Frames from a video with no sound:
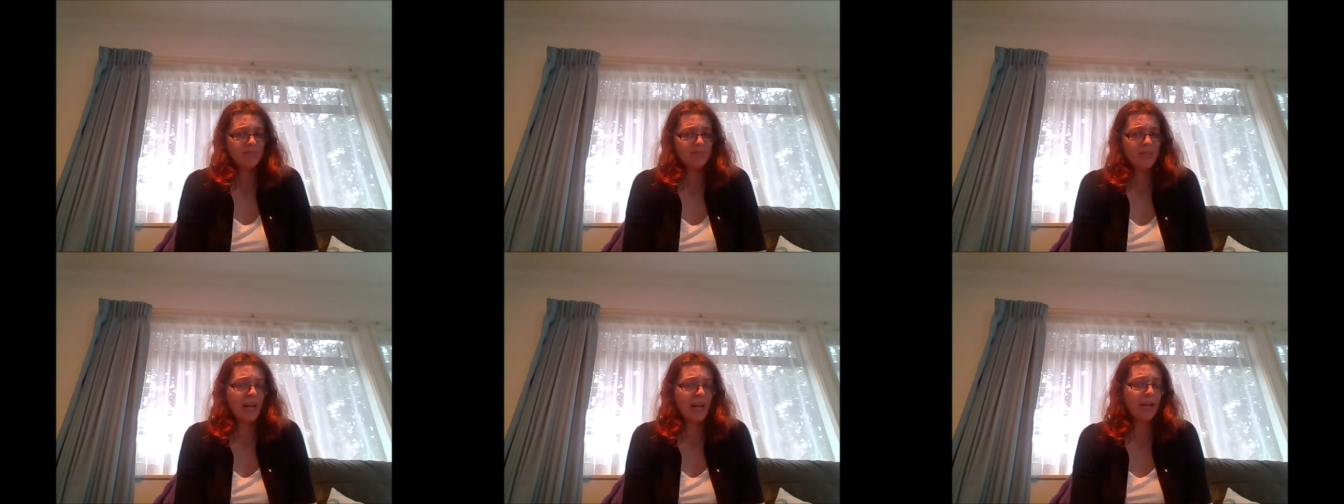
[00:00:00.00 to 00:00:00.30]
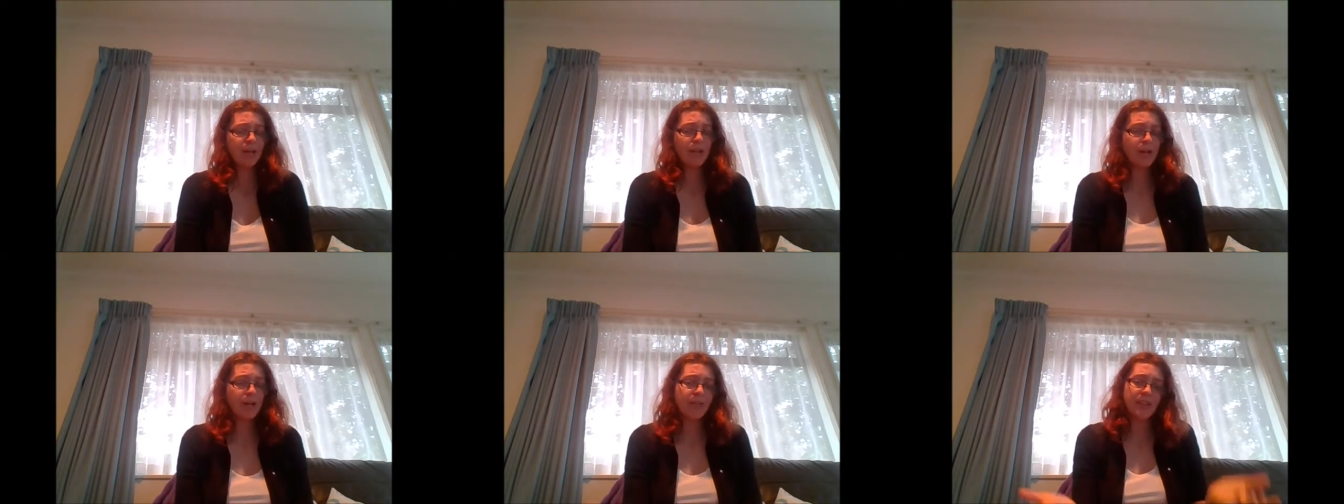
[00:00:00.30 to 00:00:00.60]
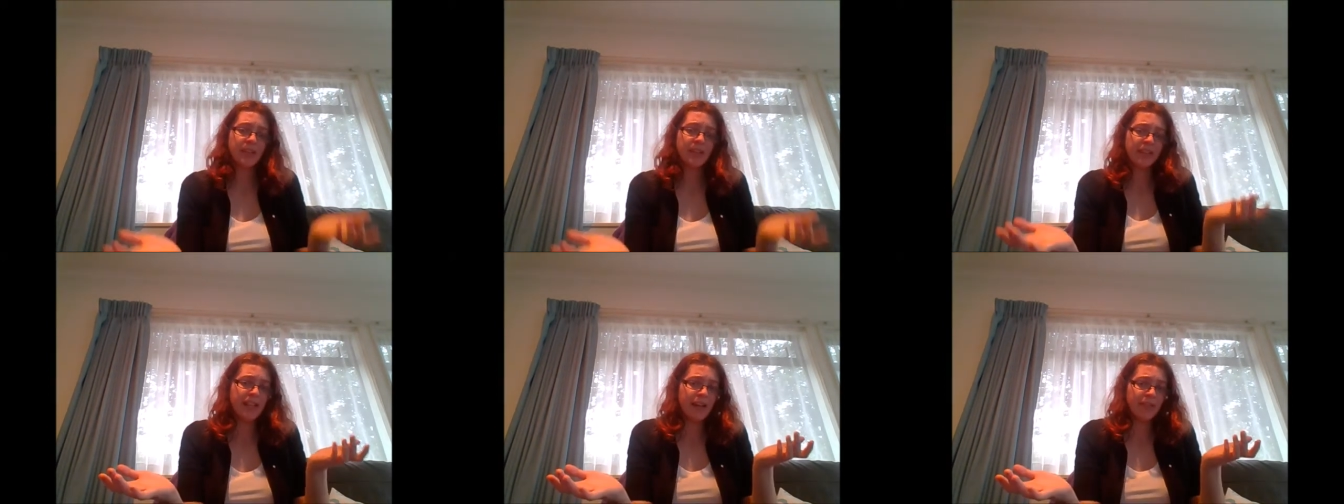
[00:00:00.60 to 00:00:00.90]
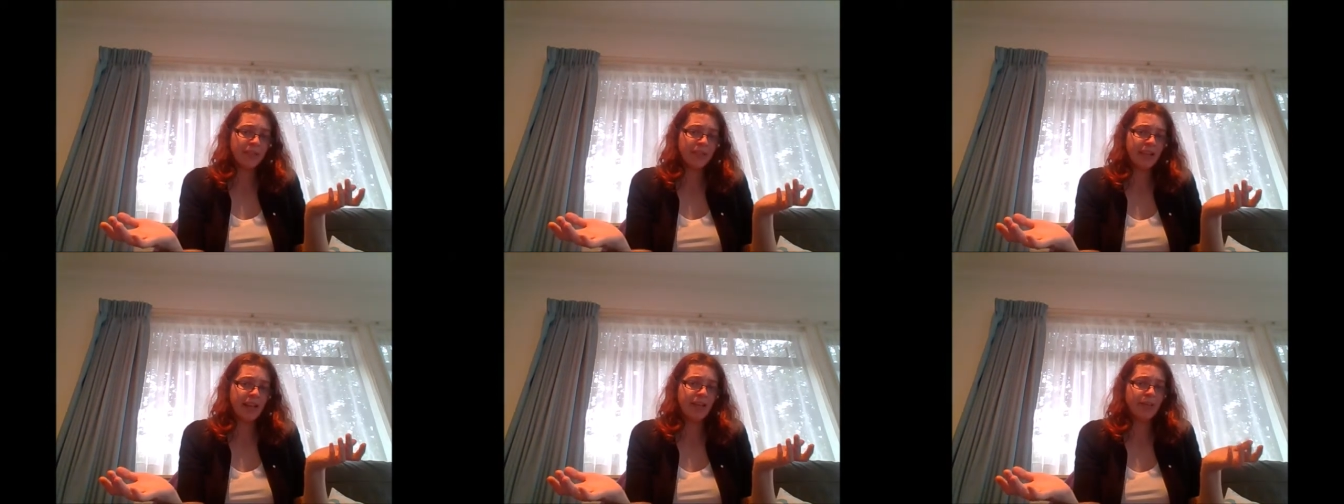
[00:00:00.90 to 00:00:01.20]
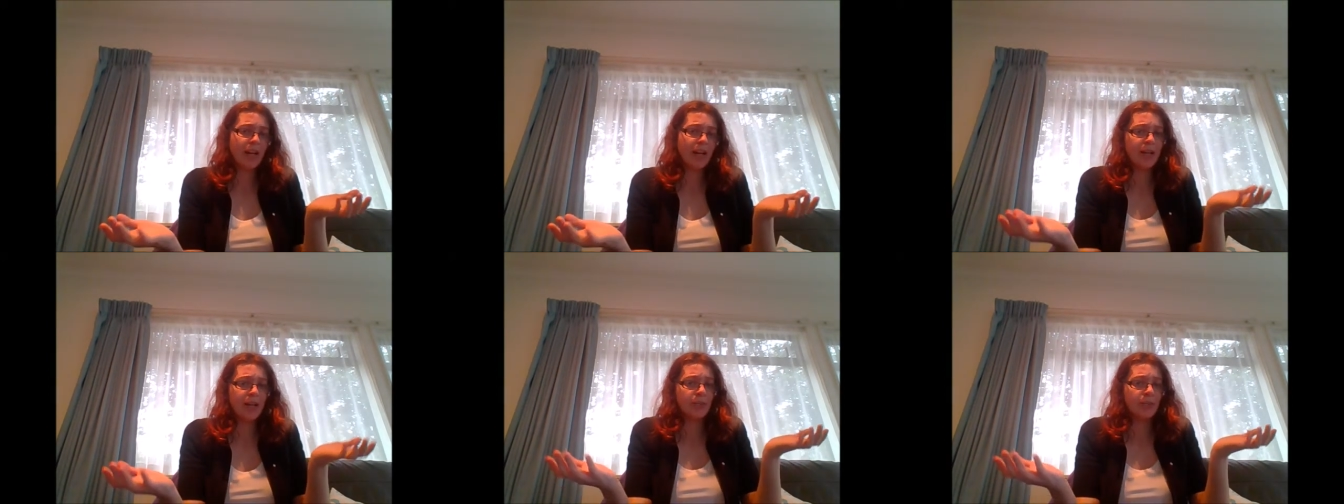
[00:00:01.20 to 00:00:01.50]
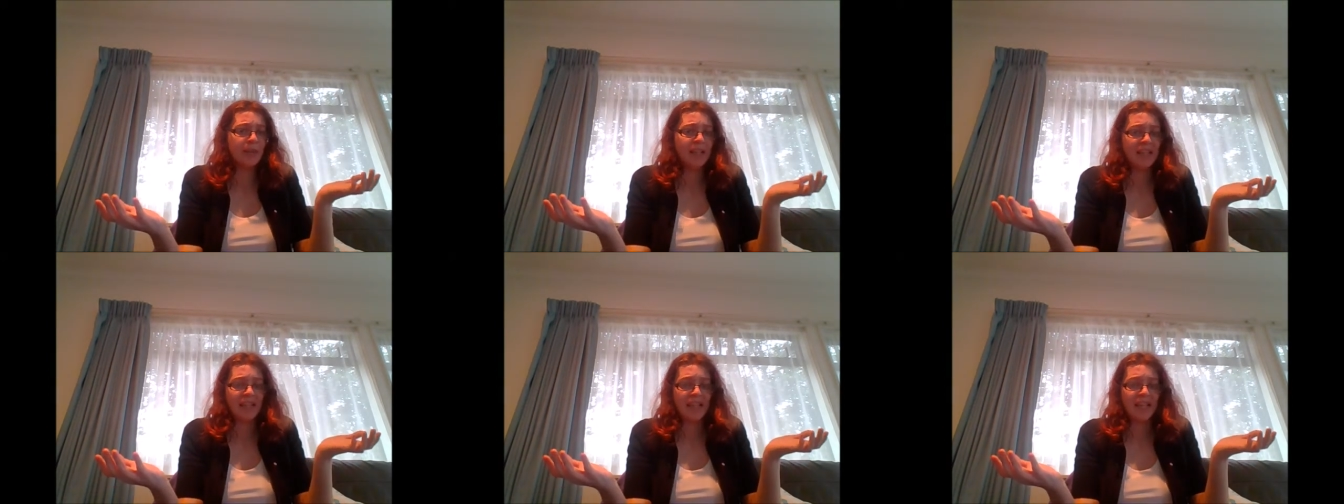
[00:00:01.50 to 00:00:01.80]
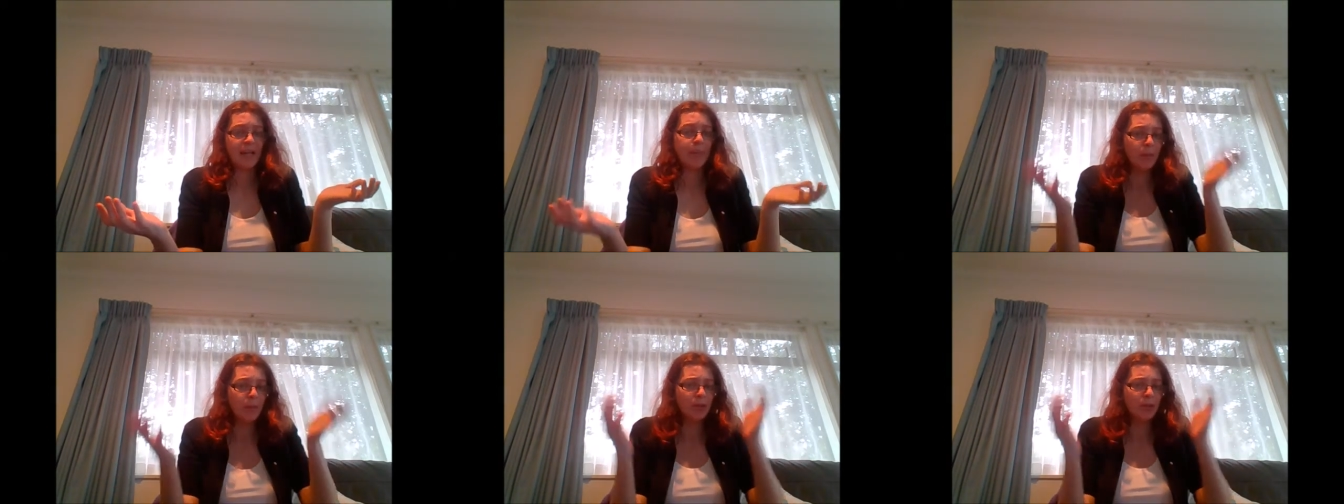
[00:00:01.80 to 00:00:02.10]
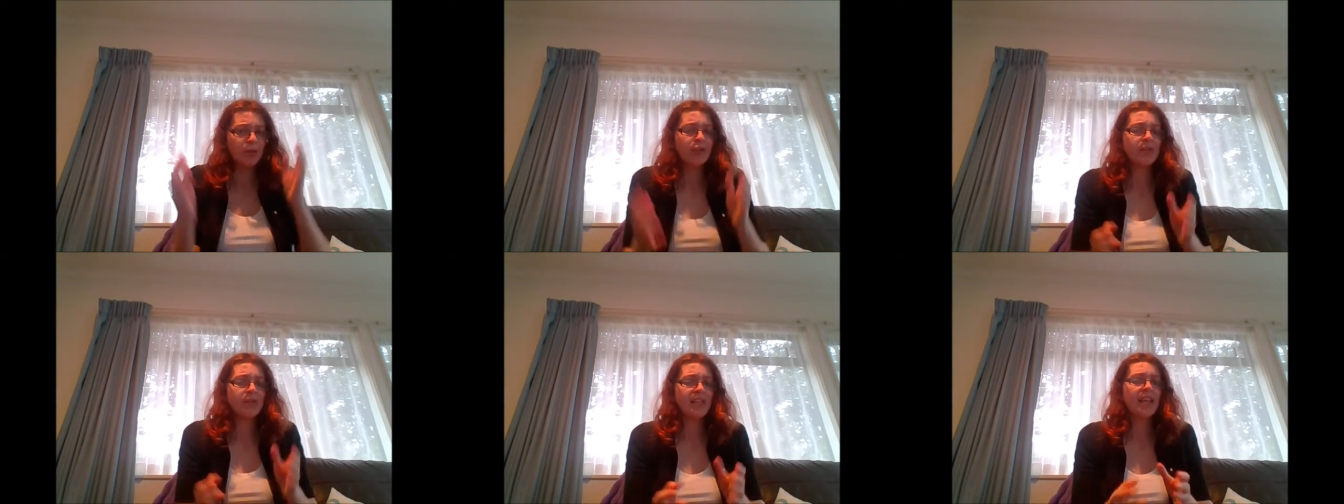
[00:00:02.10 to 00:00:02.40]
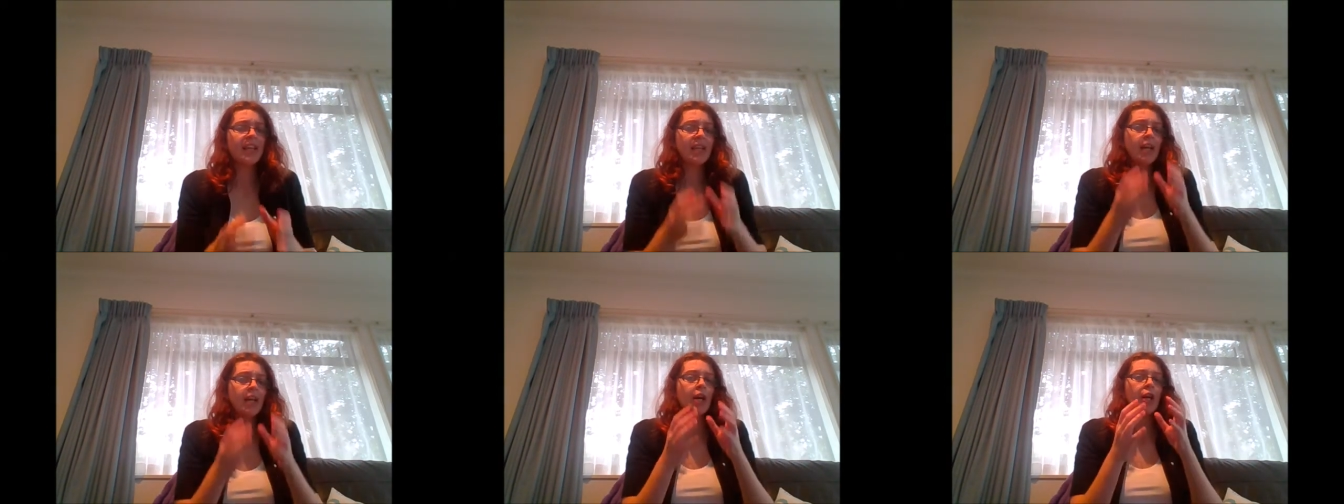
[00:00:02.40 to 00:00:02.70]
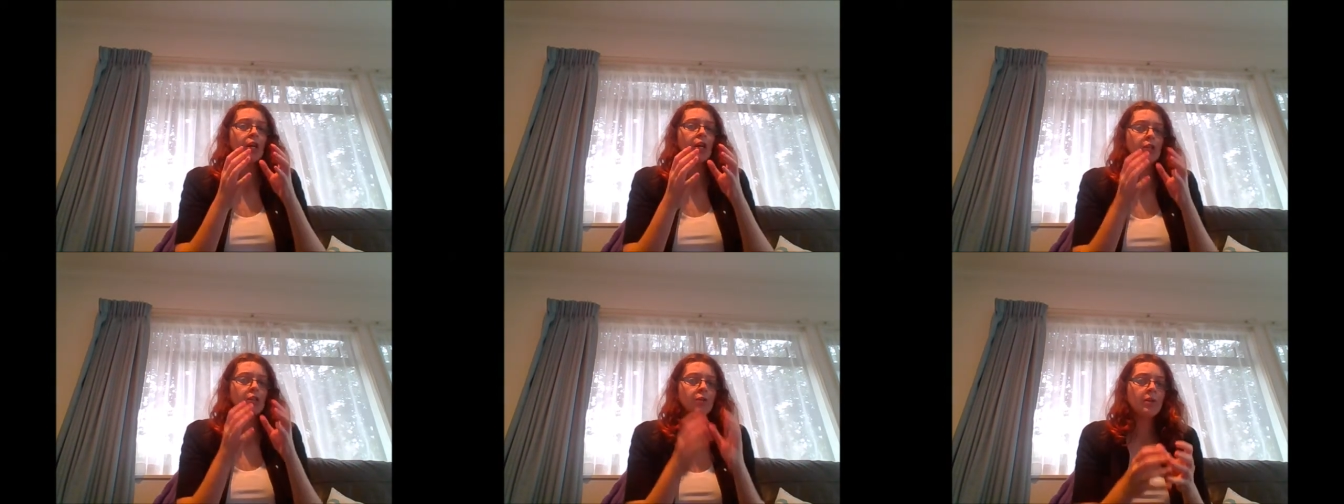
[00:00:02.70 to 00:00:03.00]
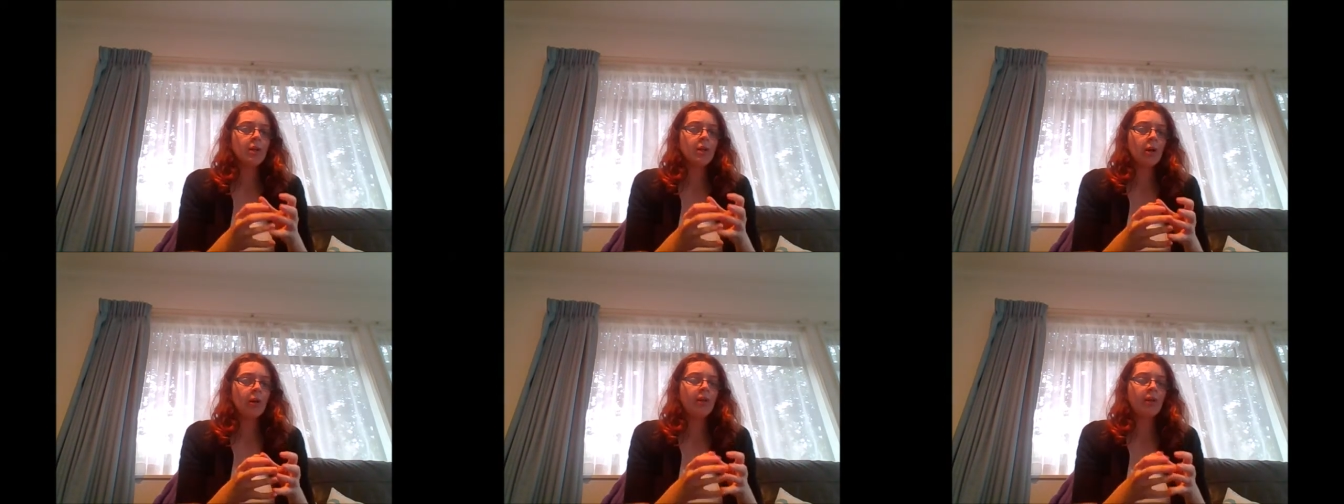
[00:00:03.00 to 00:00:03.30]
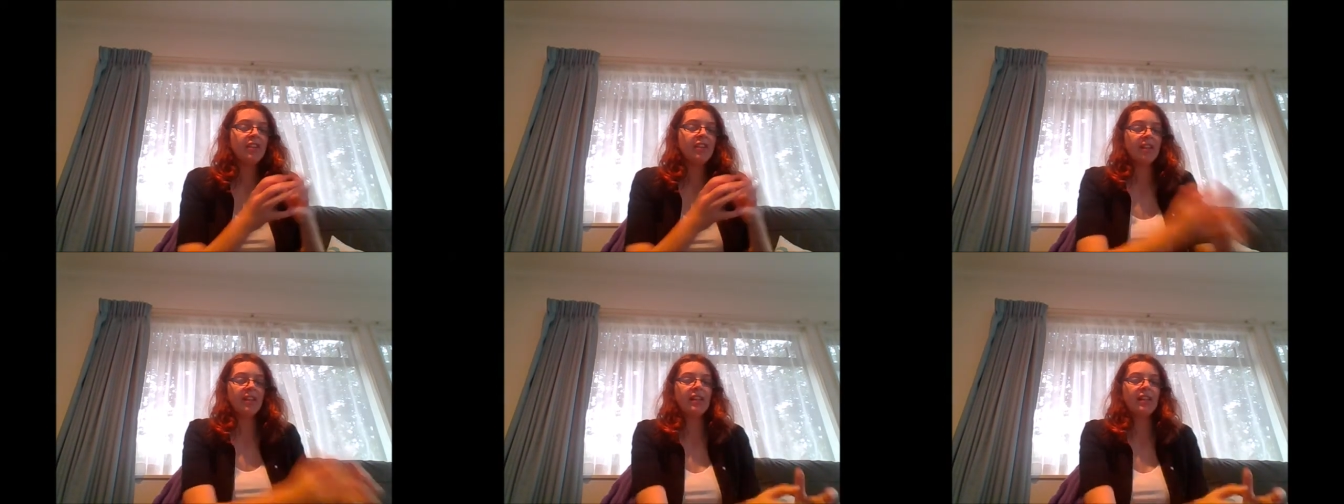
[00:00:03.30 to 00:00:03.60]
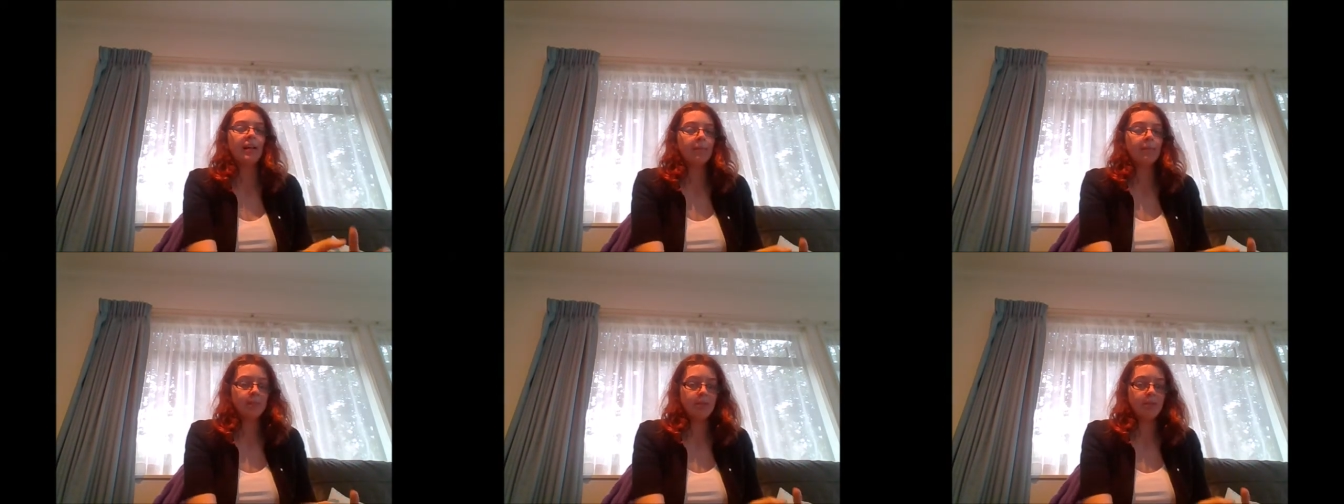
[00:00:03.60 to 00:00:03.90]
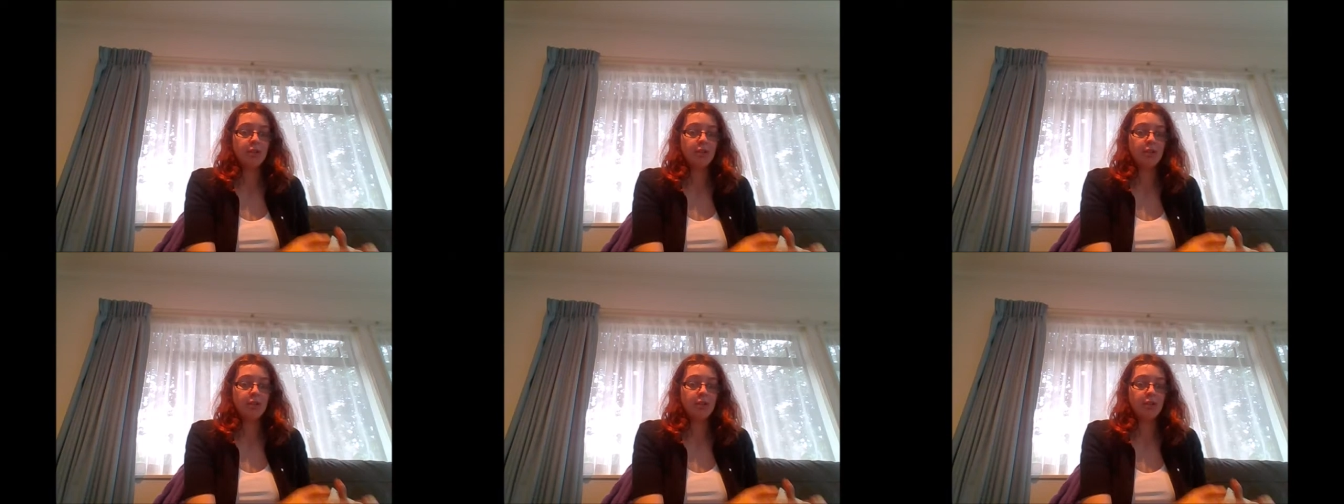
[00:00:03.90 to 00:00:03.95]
I don't know if there's an afterlife, I don't really care, but once you're dead, you're gone to them.